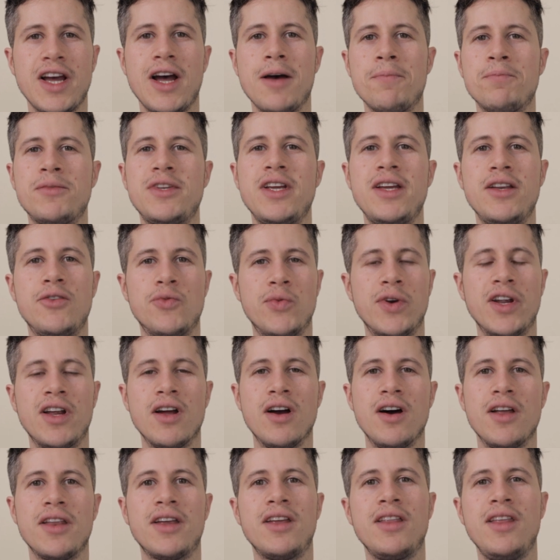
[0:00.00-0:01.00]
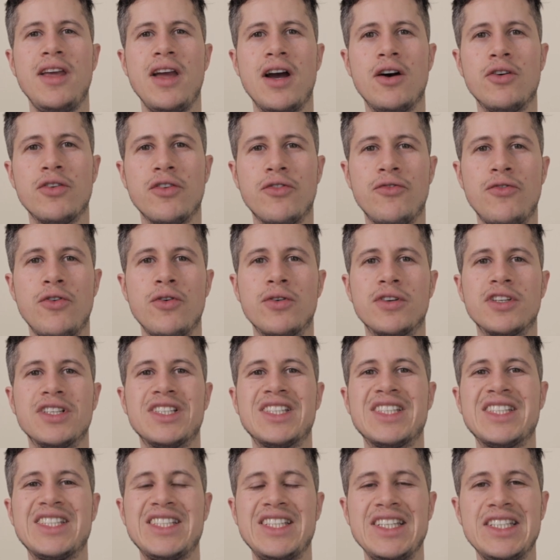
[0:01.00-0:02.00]
update regarding the autofocus
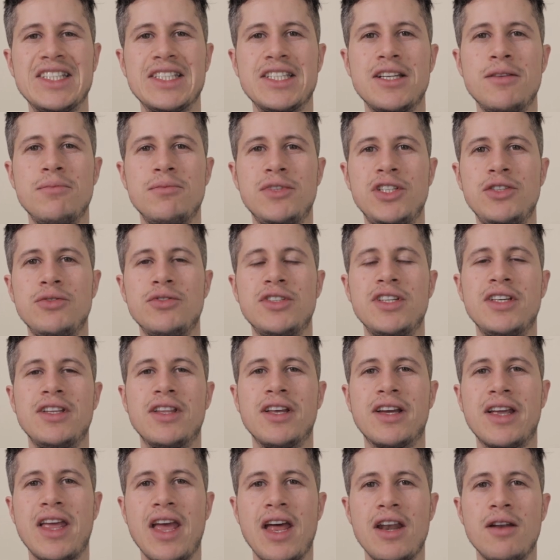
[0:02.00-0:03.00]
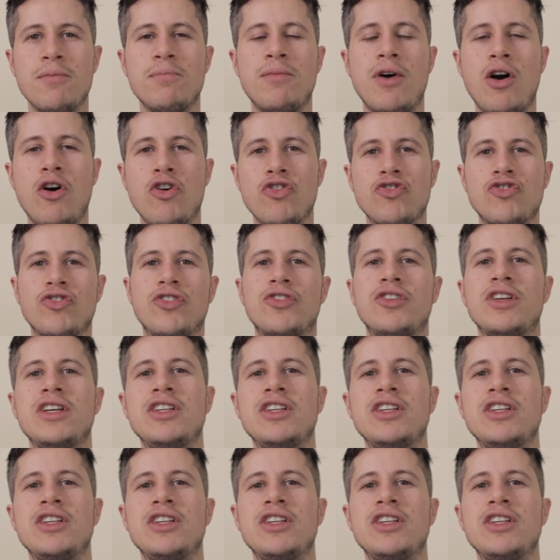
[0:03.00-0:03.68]
system using the Canon PowerShot